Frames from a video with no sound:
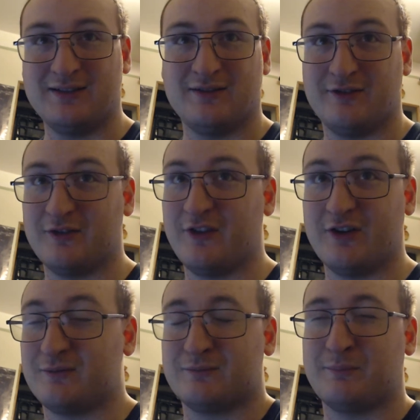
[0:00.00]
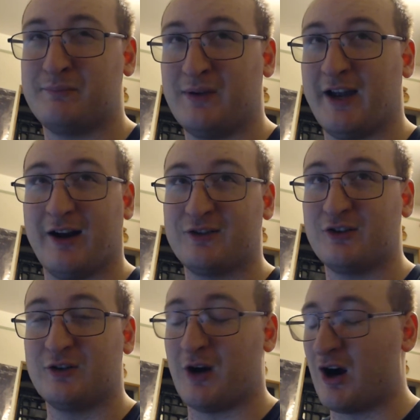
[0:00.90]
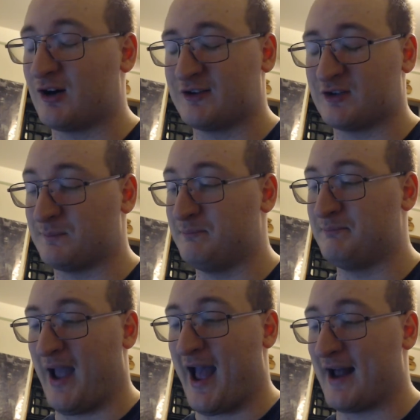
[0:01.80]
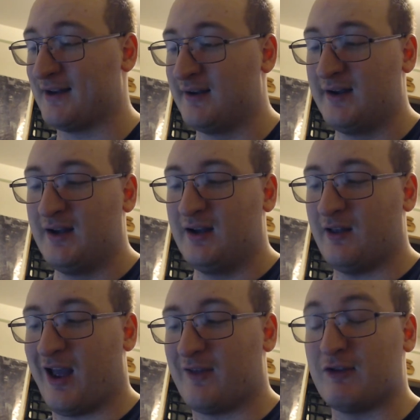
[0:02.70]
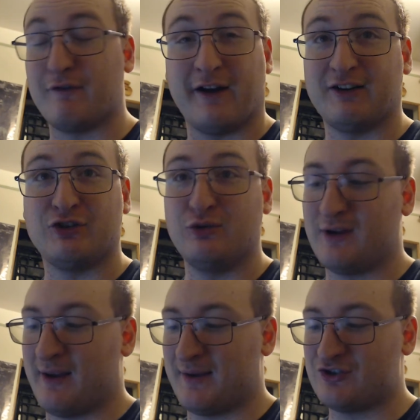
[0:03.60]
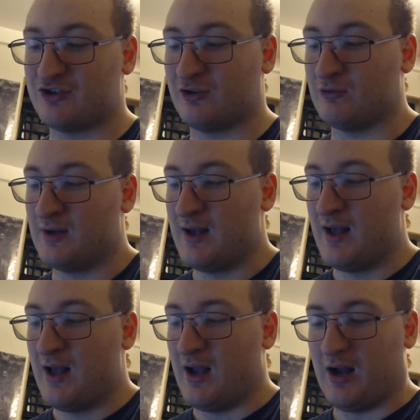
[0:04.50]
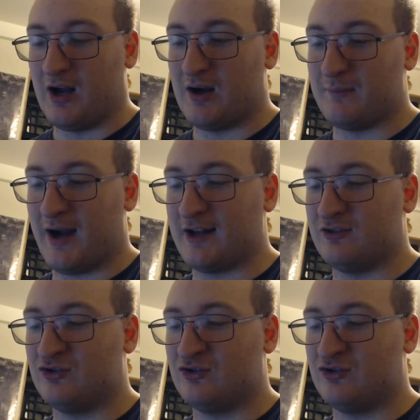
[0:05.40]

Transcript: Their, their character arcs are bad and they're very two dimensional. Um, I